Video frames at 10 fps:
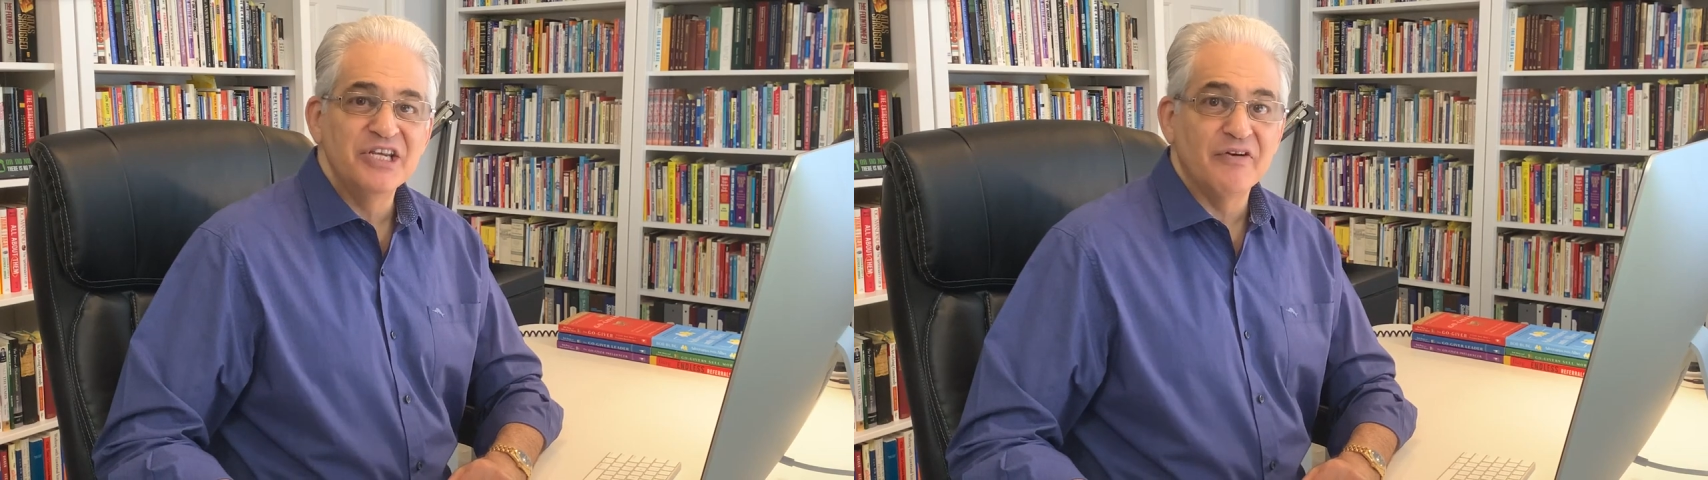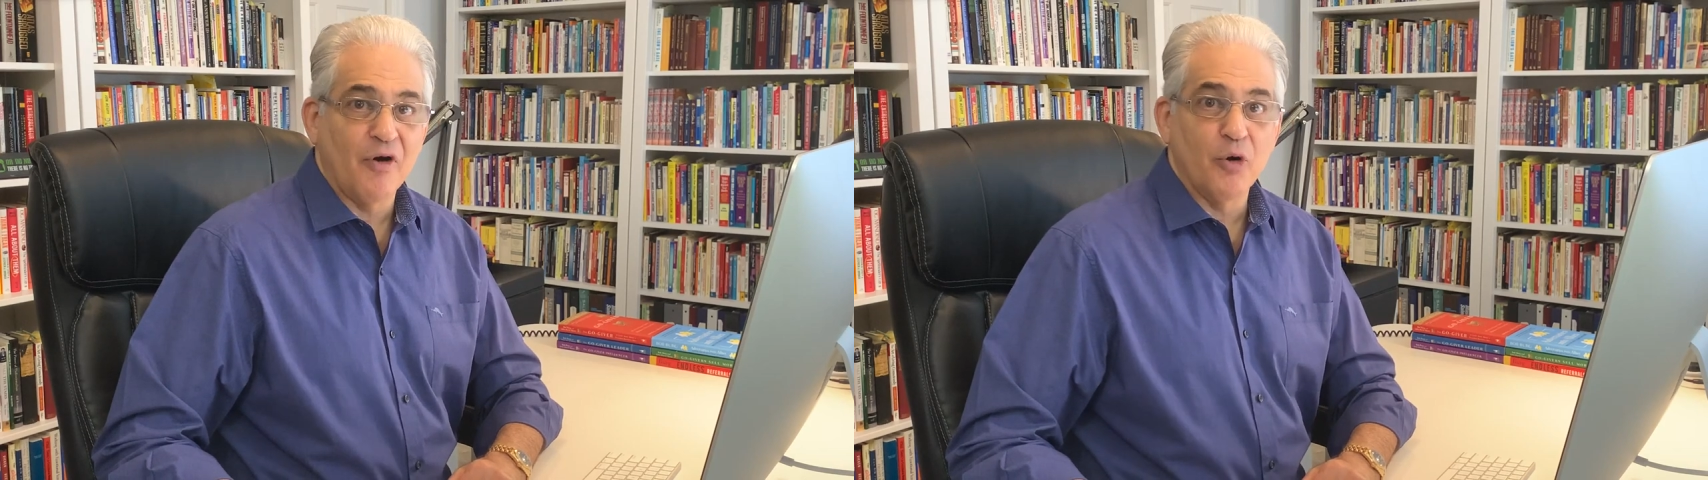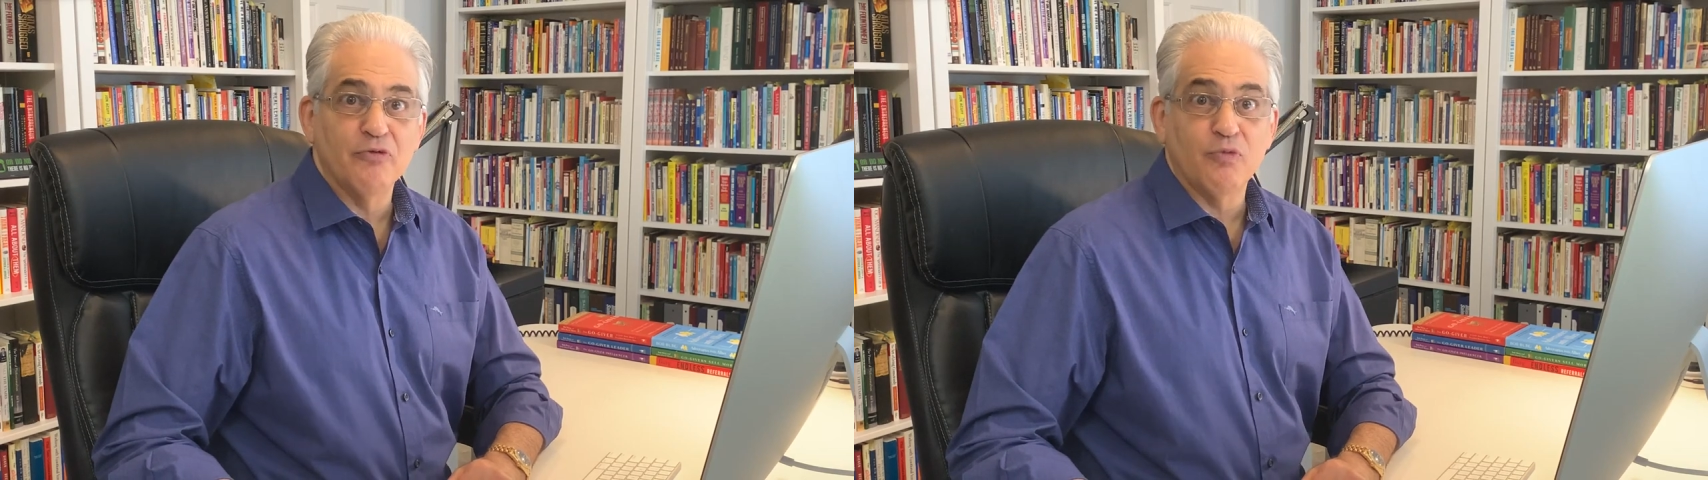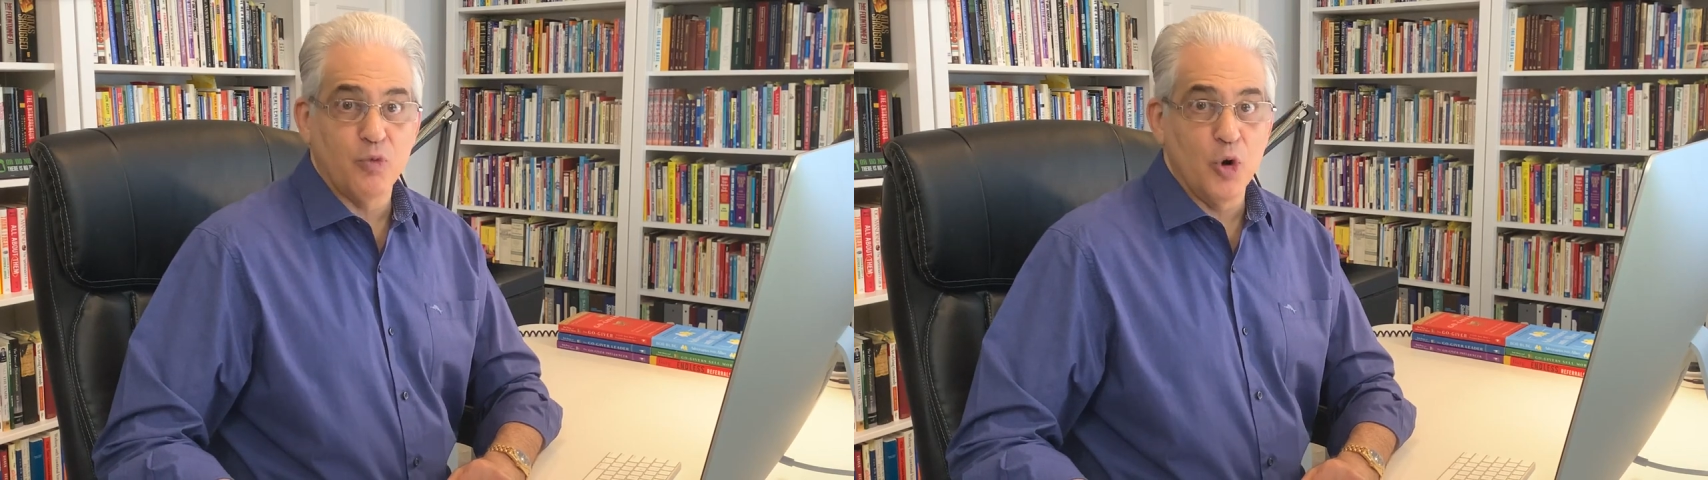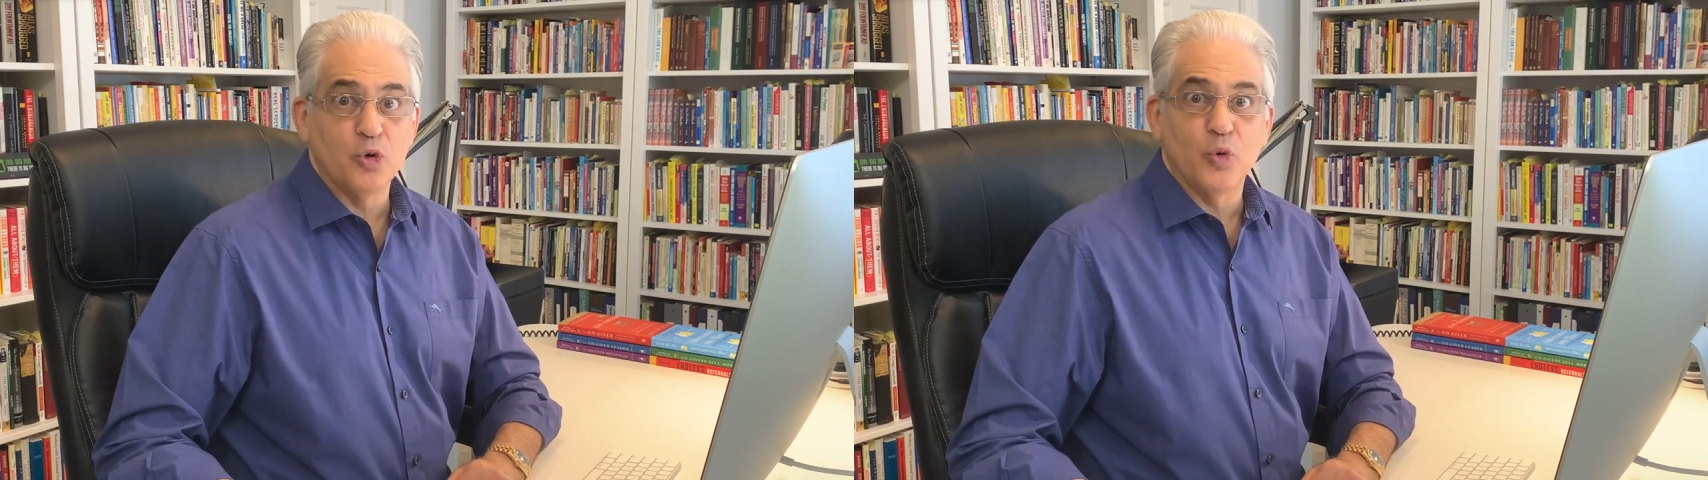You've heard of
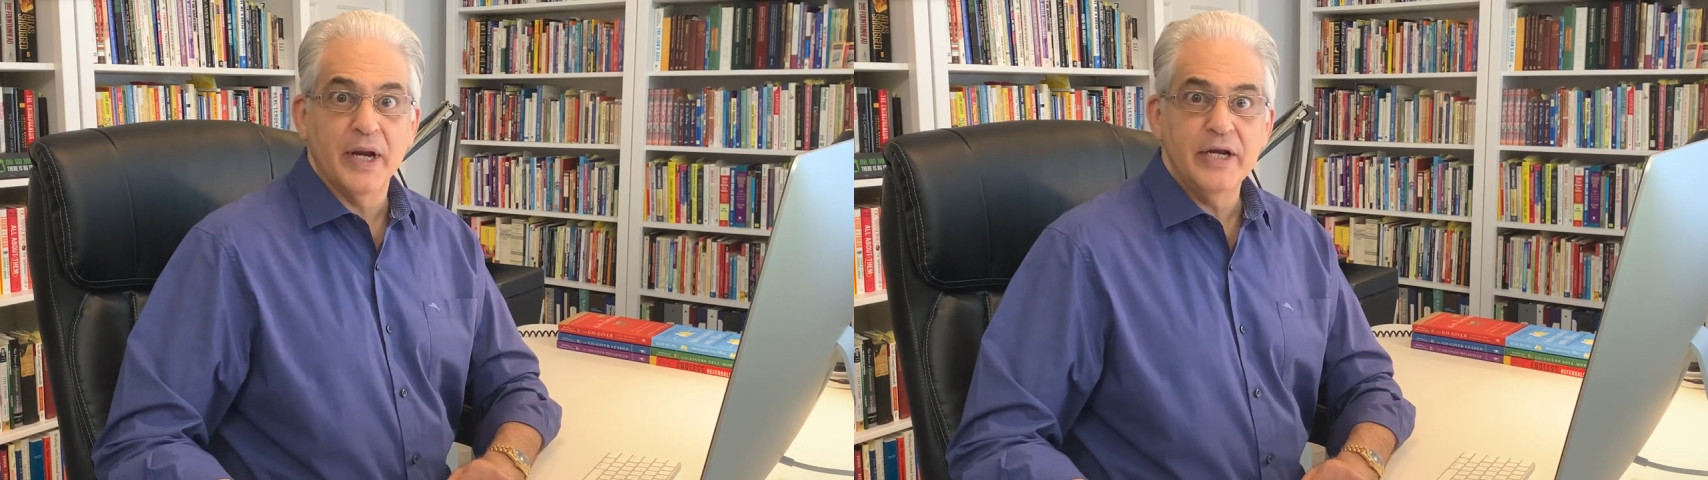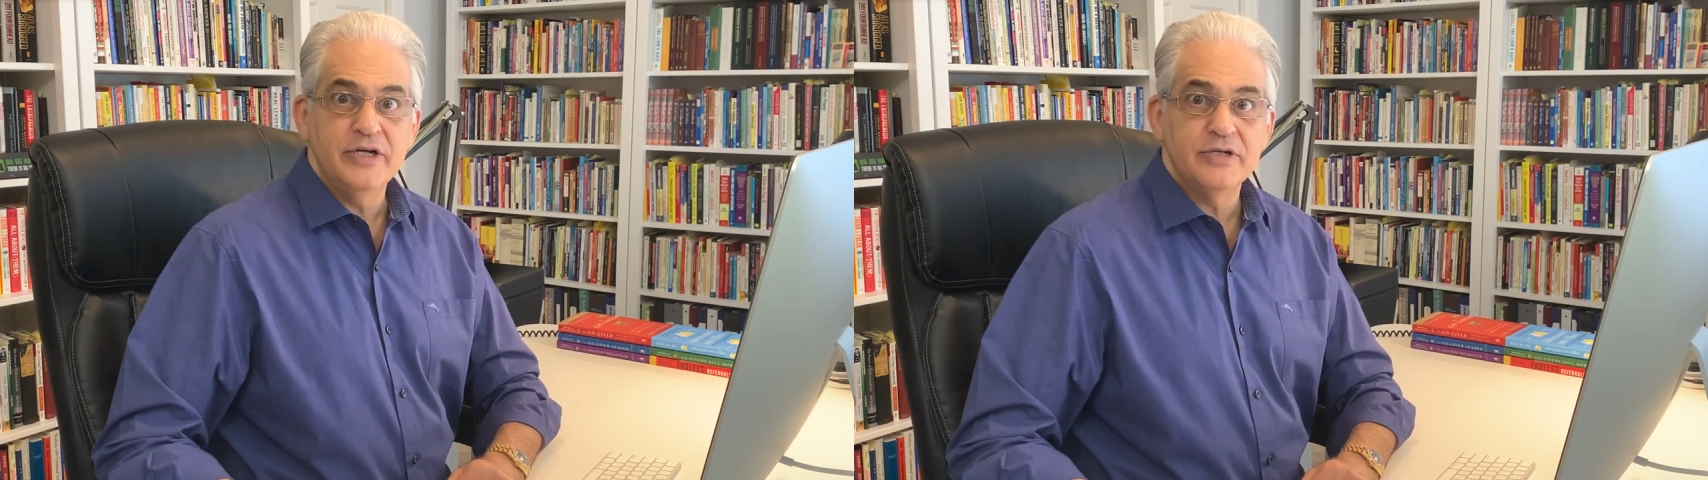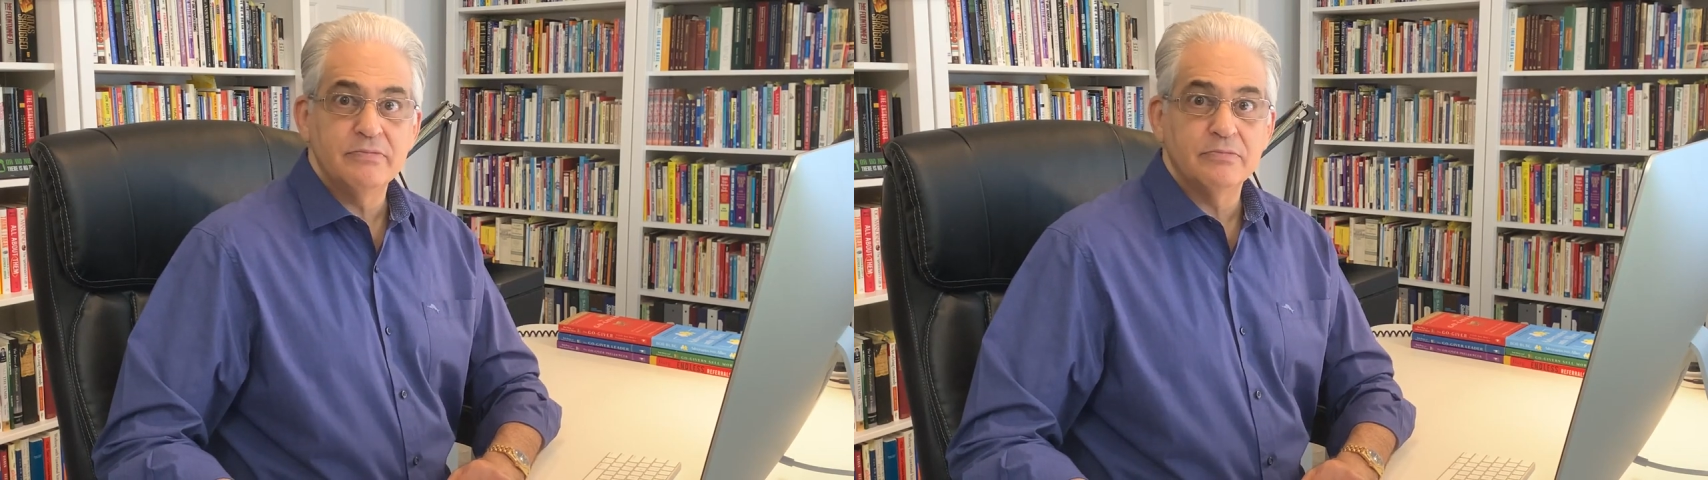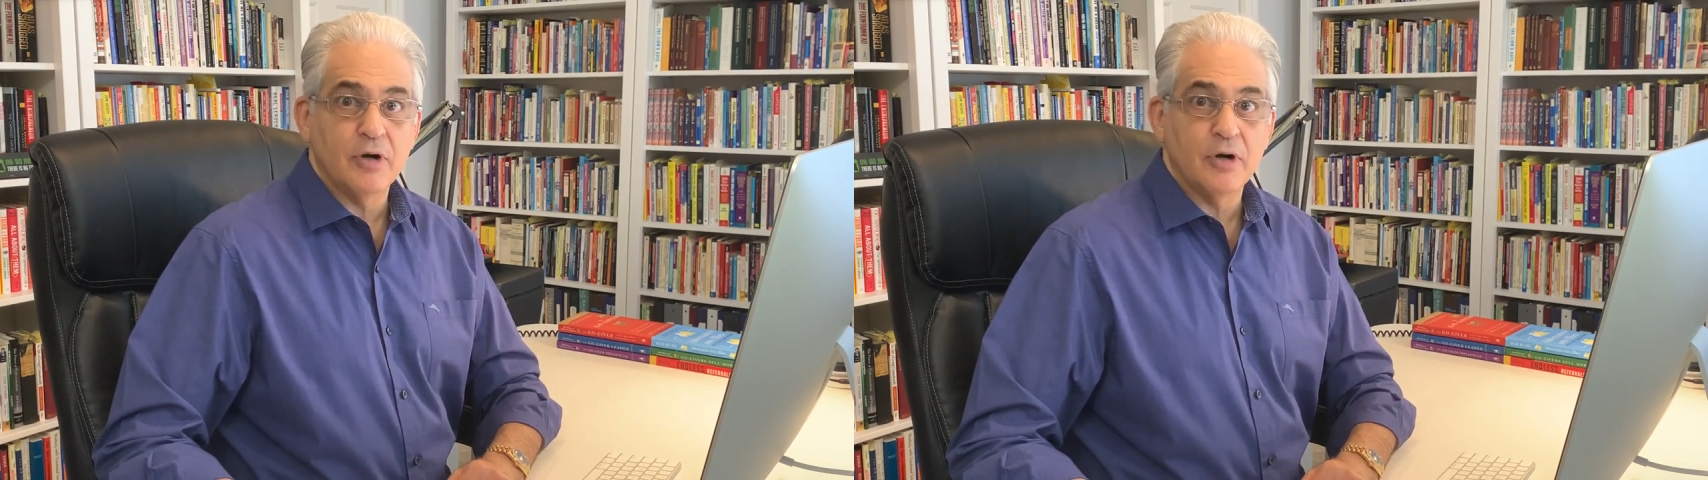road rage?